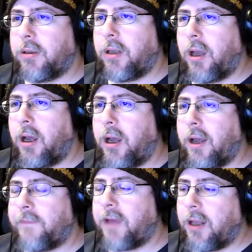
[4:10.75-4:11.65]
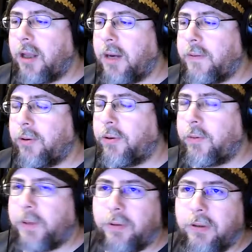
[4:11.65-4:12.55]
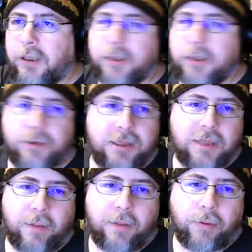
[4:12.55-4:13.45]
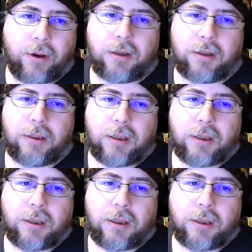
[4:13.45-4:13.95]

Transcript: I've got a lot of local people interested about Brawl.